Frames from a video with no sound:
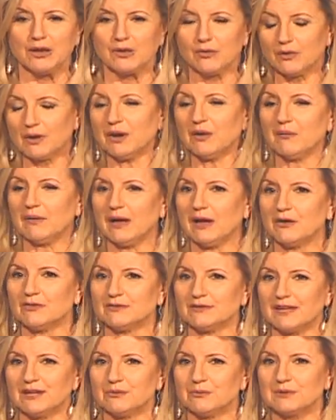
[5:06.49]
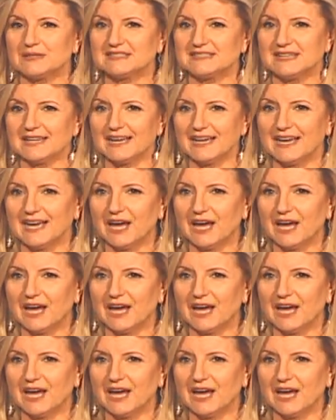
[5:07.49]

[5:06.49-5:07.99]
look around and we see